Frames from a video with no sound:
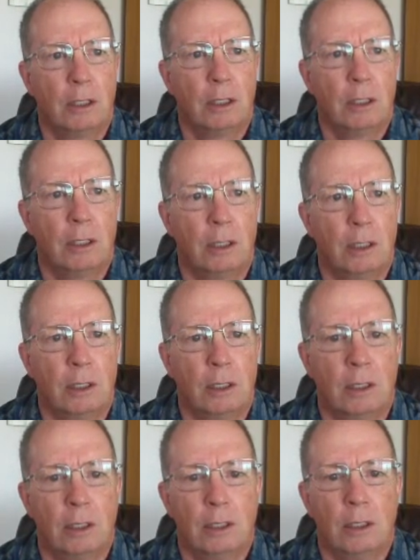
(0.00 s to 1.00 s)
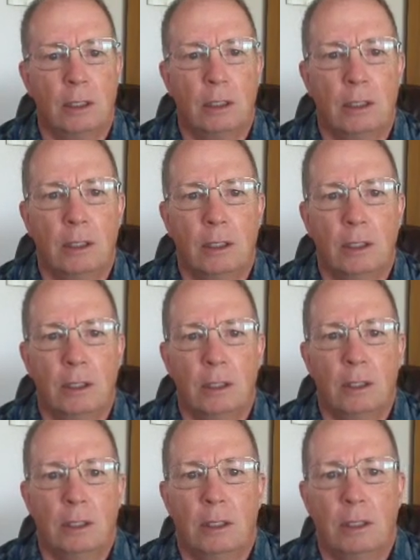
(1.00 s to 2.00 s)

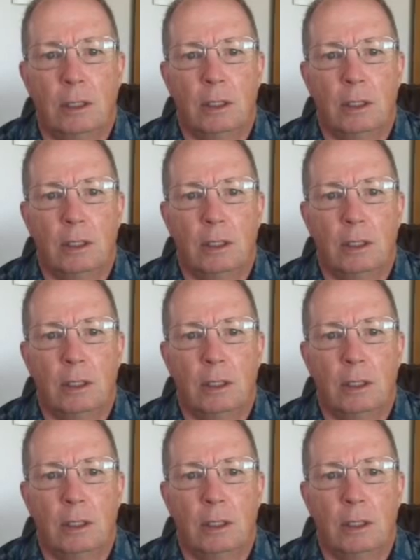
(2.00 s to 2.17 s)
(no one is talking)